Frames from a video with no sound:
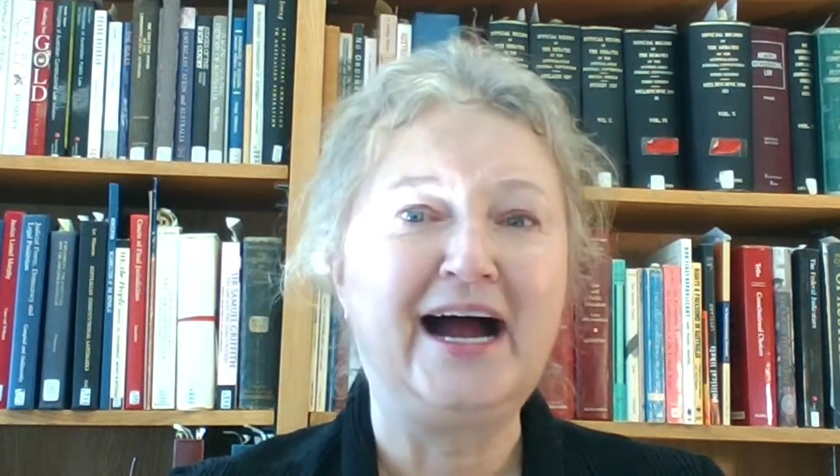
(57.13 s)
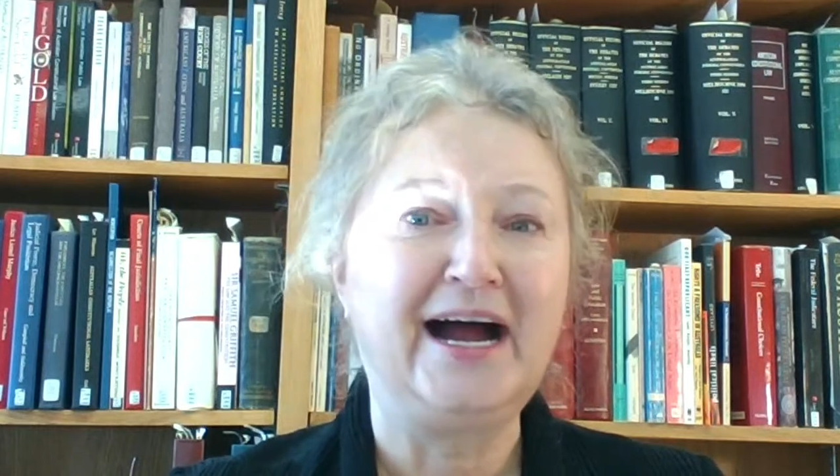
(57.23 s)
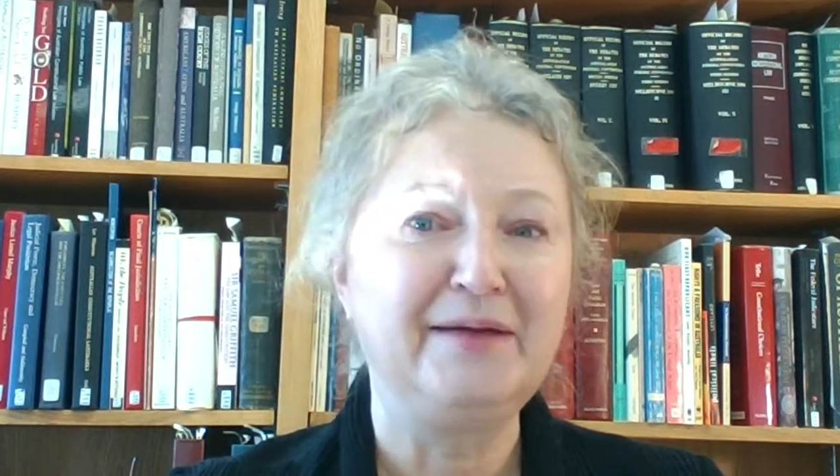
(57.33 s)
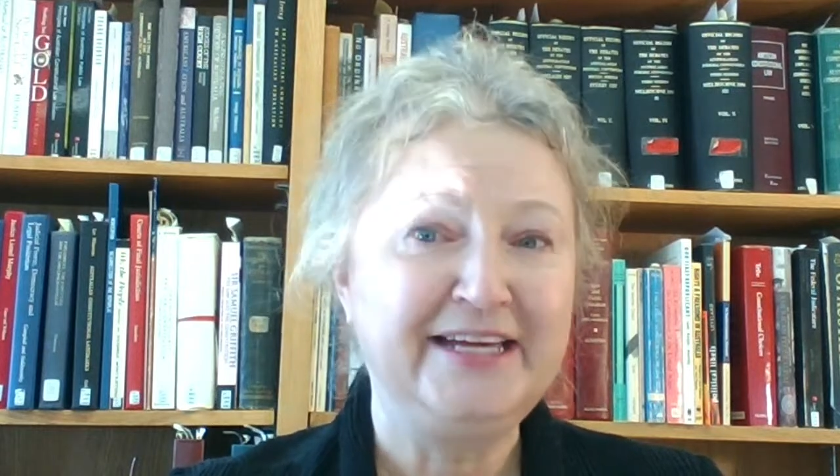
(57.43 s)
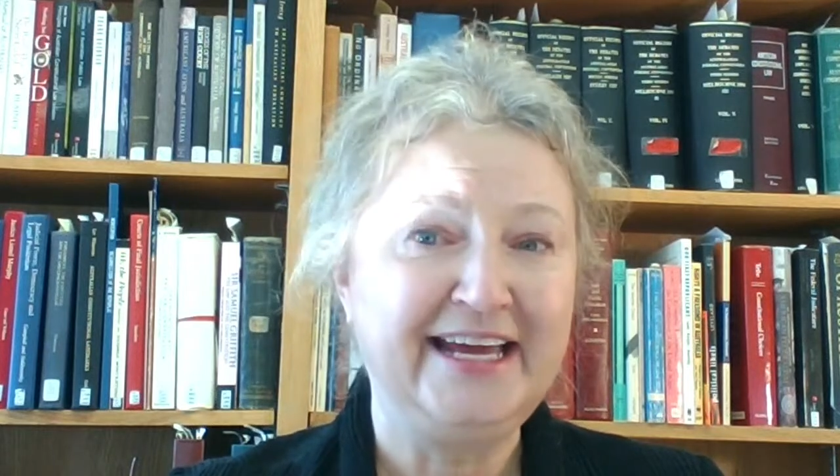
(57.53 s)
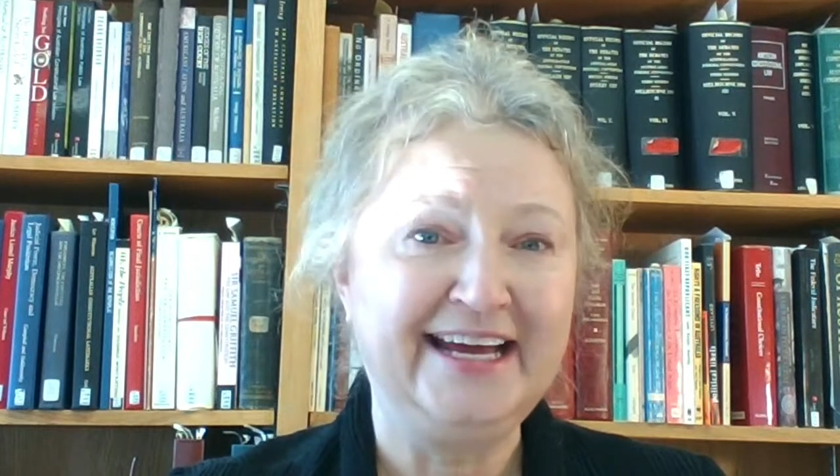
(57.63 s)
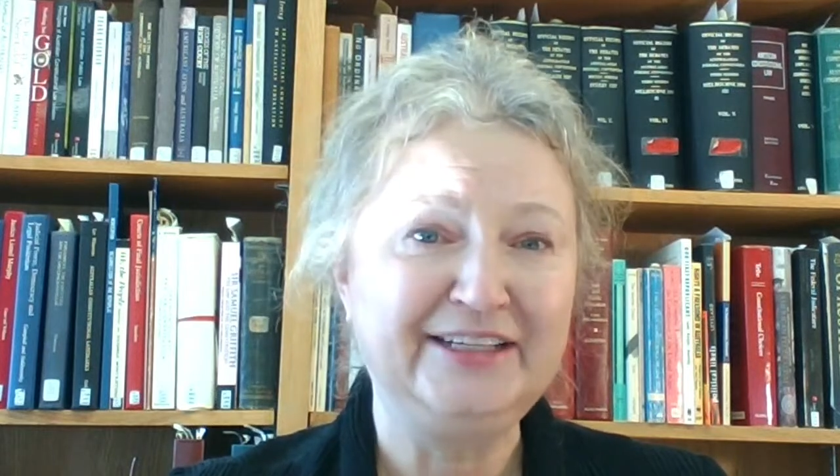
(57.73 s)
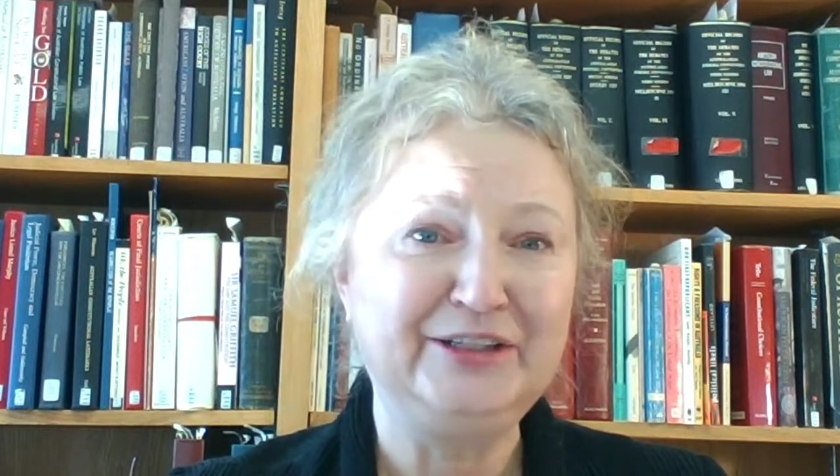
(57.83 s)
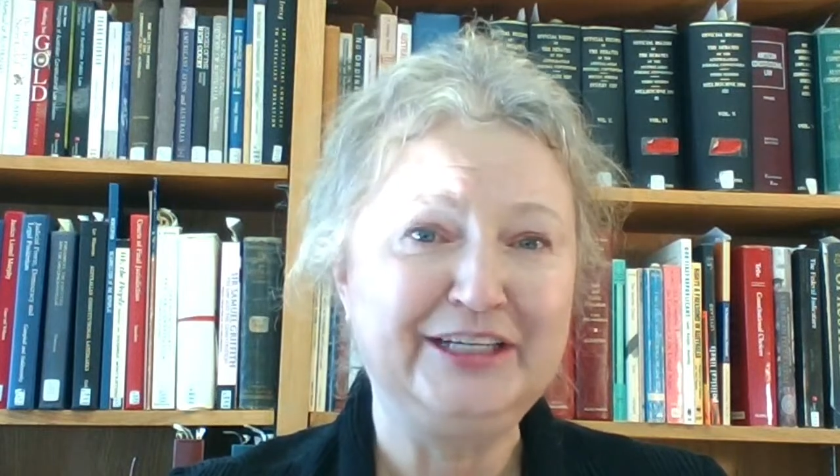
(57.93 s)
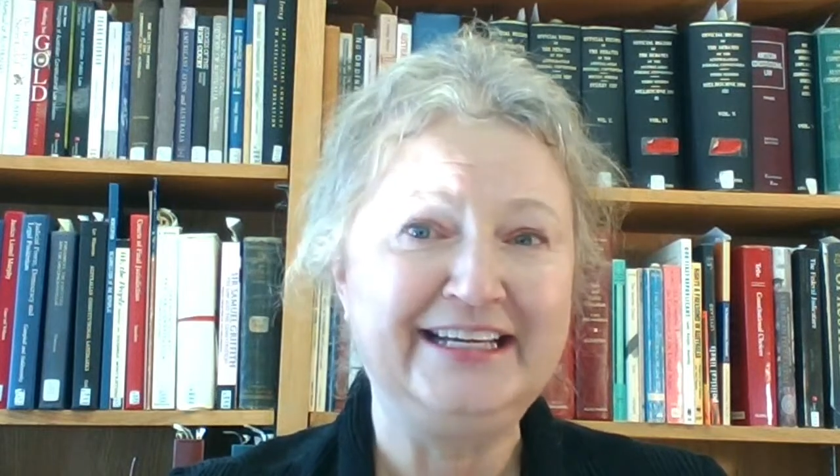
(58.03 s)
I began
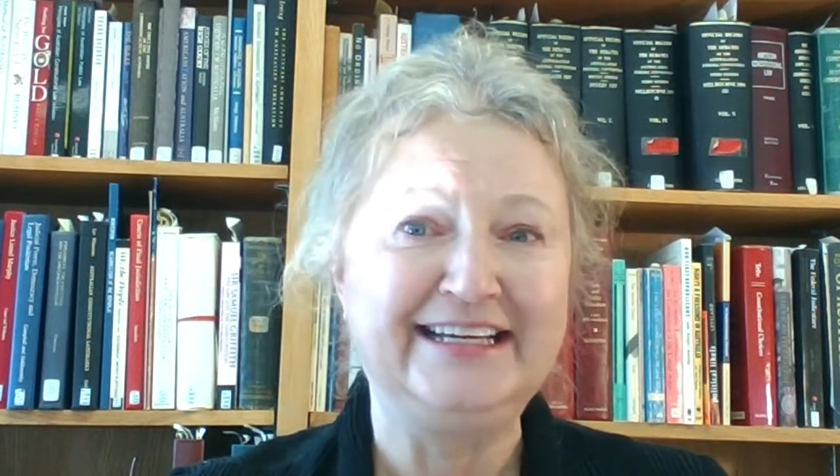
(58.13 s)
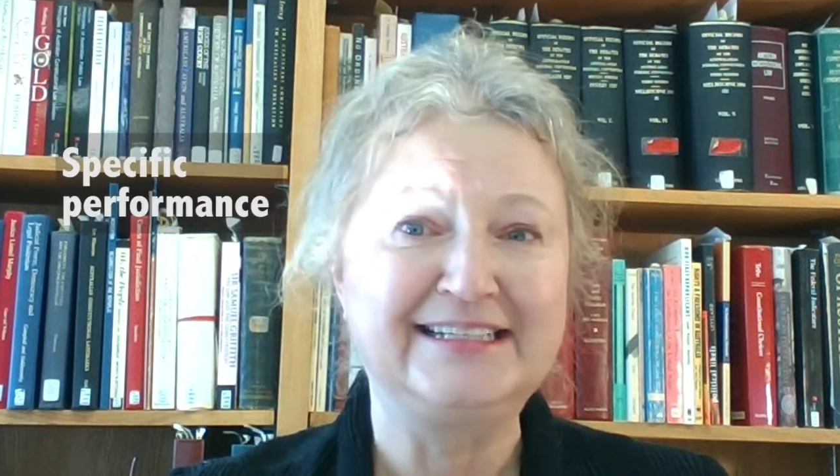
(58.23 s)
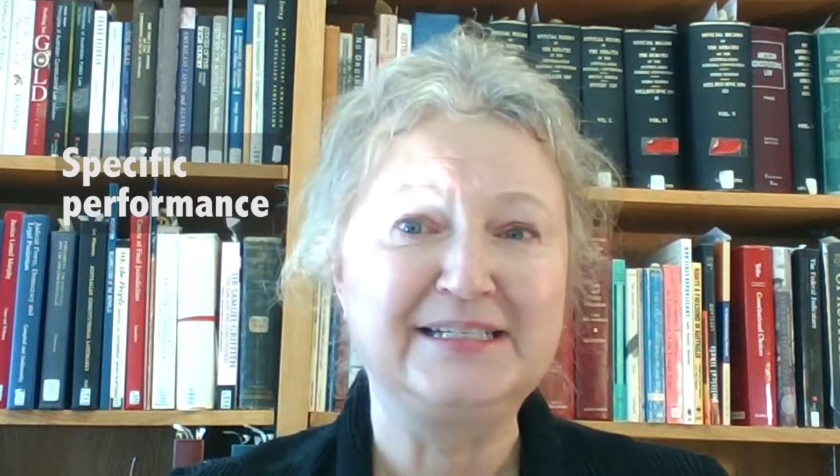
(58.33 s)
looking at